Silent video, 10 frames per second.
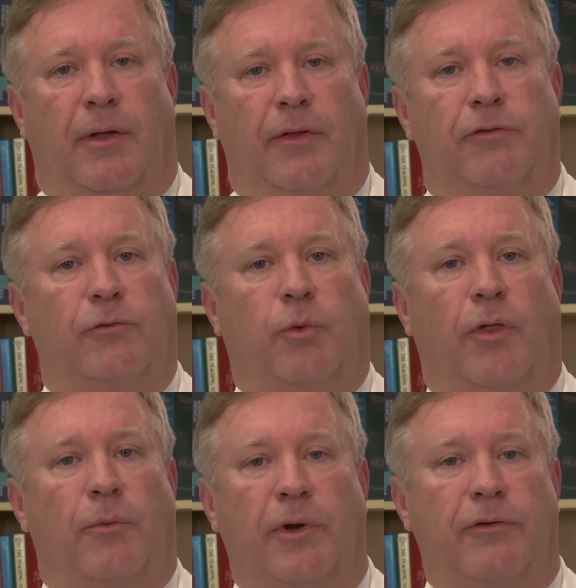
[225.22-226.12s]
This is one
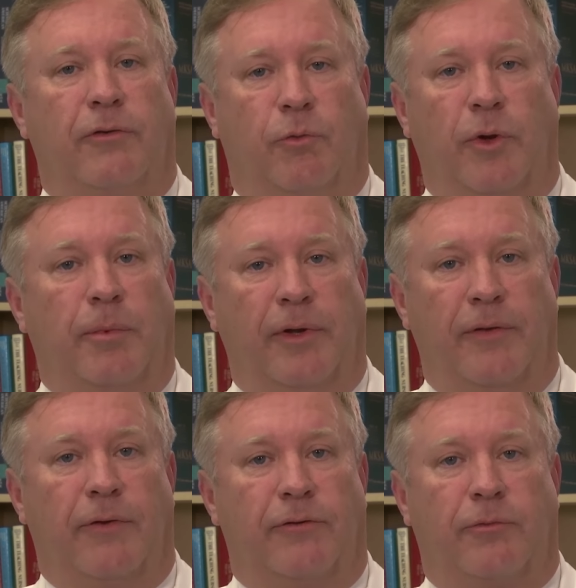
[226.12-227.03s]
of the reasons we
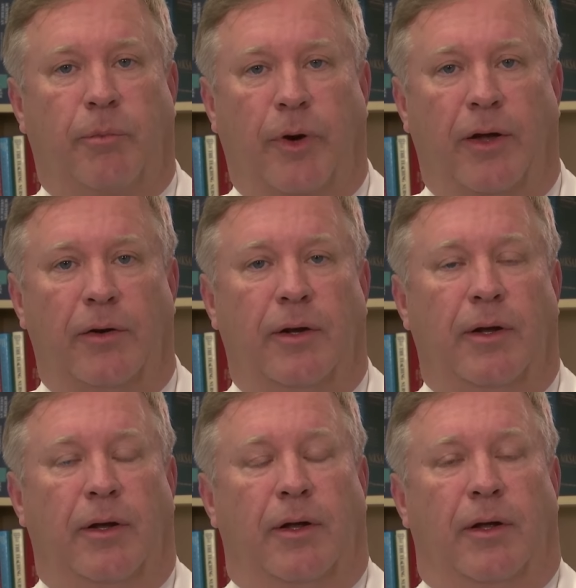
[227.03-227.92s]
believe that Sprint
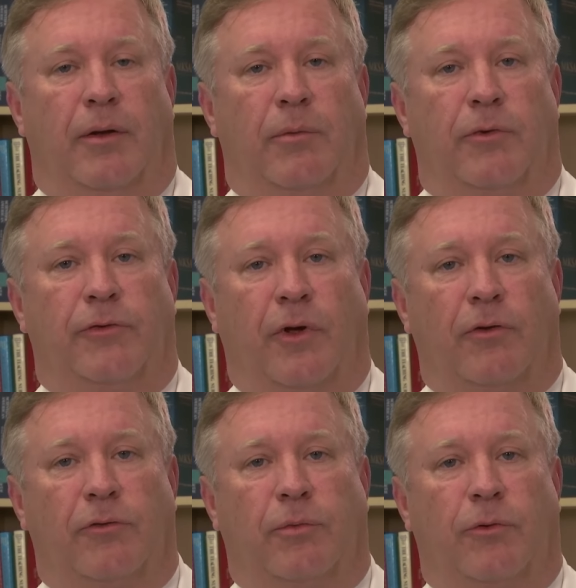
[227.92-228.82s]

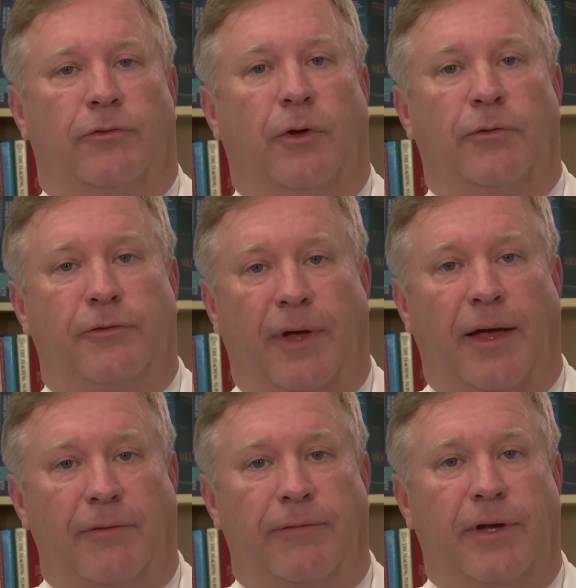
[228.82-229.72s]
results were so
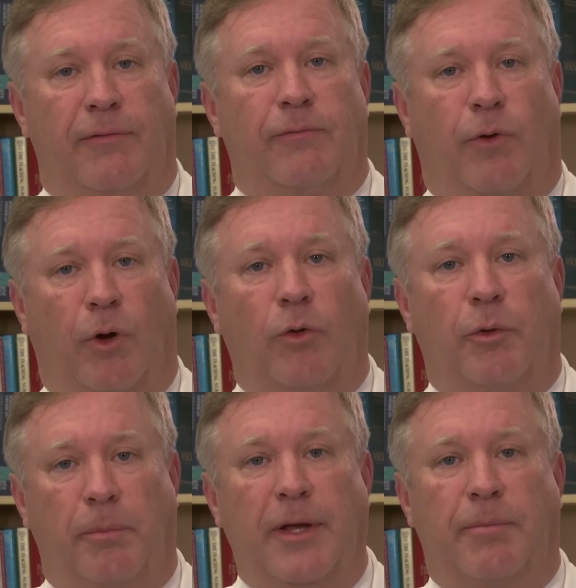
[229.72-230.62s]
safe, even for
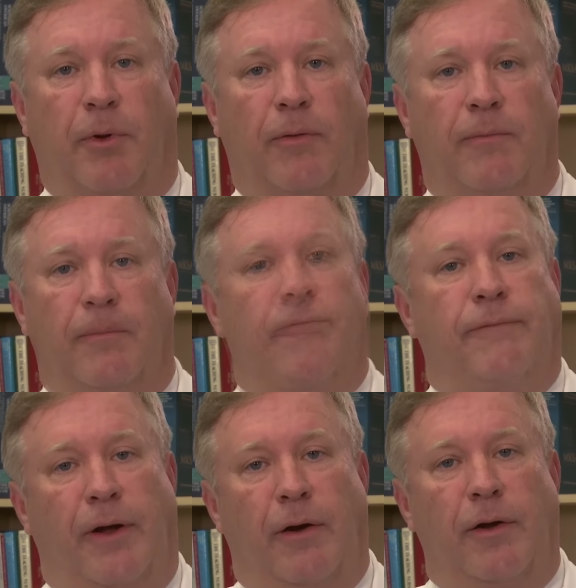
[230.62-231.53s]
older people. A
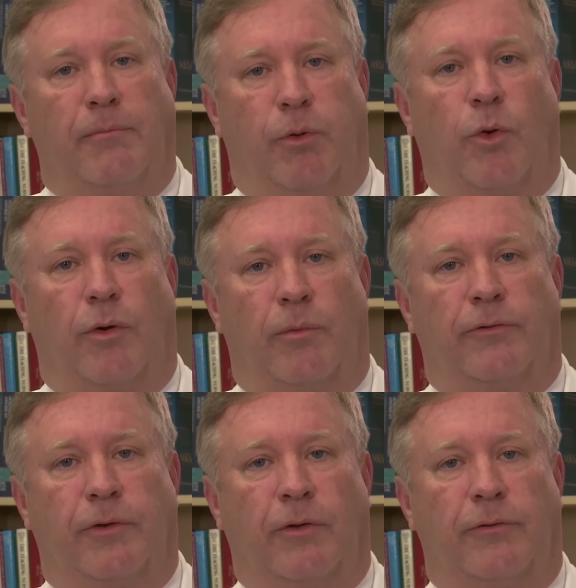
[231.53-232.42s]
very important
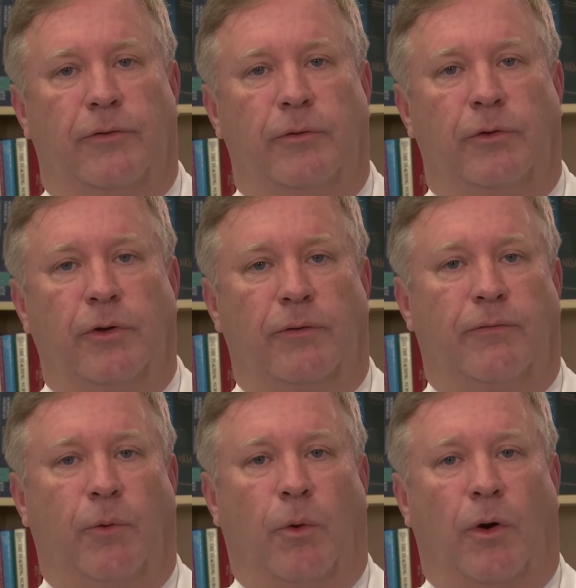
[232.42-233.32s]
result to look
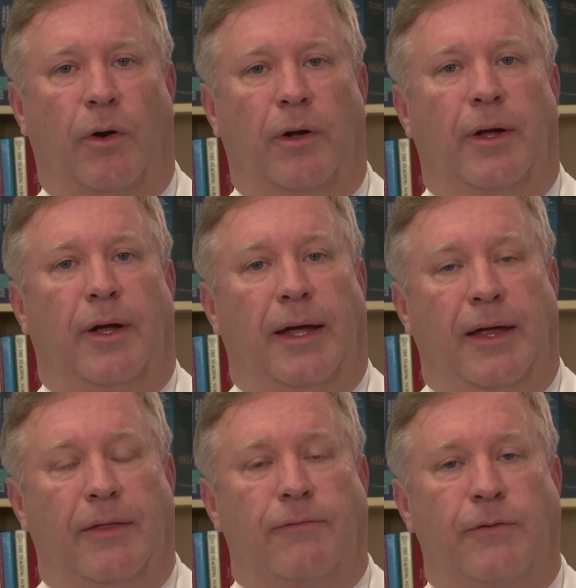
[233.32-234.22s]
for
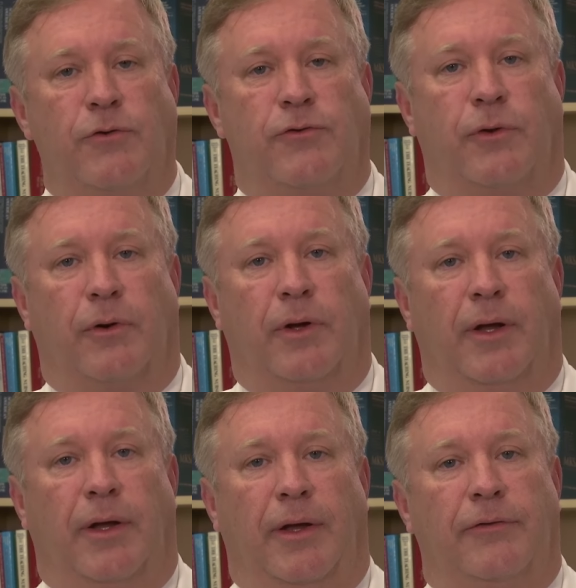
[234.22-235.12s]
in the future
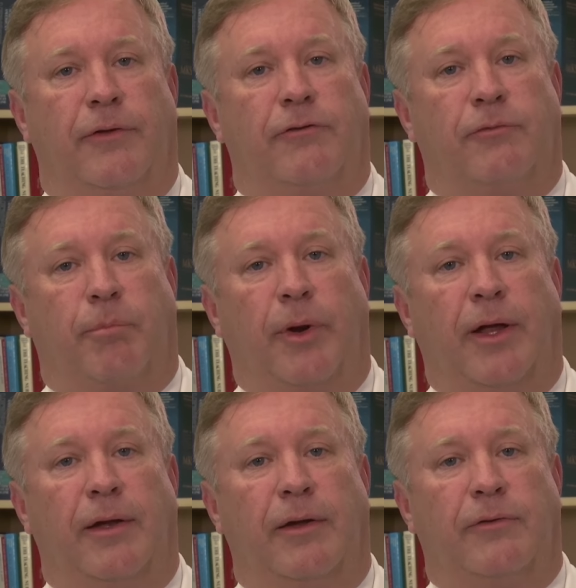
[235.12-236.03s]
is that
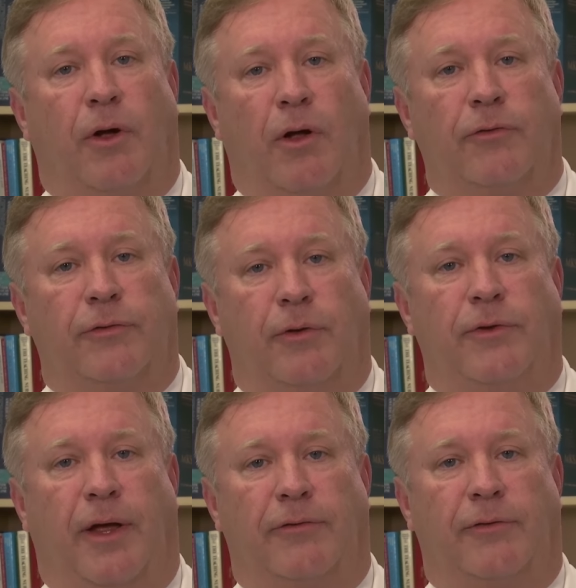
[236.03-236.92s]
Sprint is also
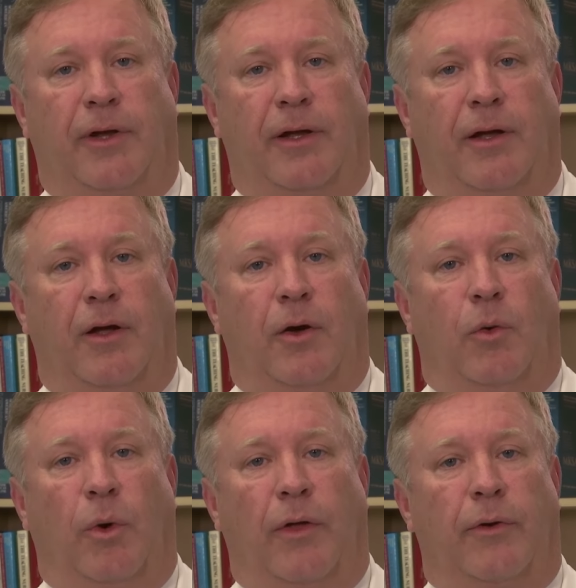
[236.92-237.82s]
testing
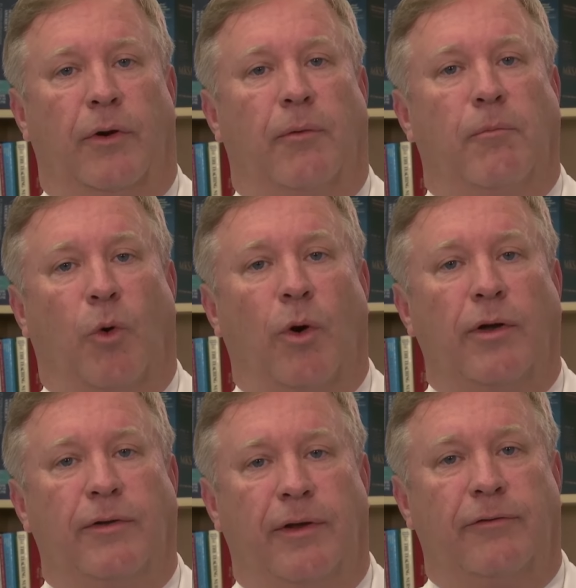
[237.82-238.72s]
whether more
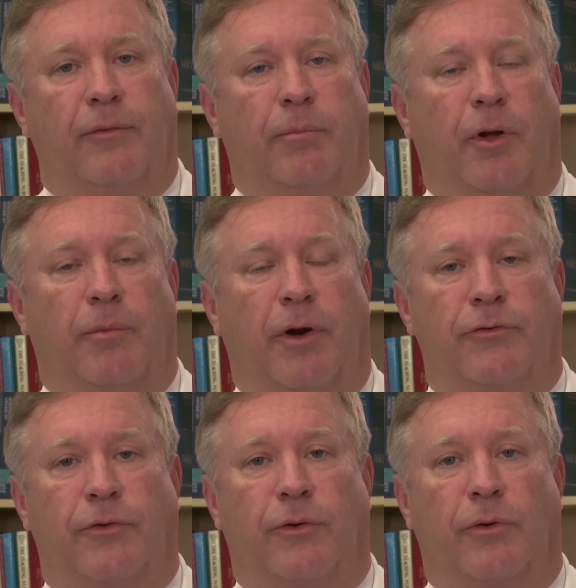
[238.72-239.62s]
intensive blood
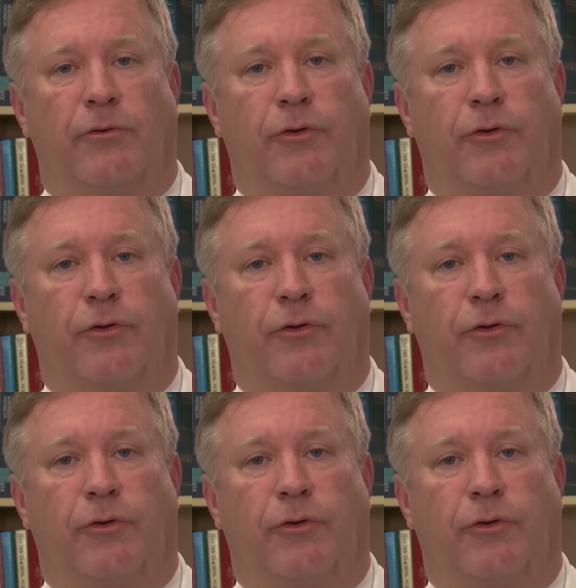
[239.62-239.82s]
pressure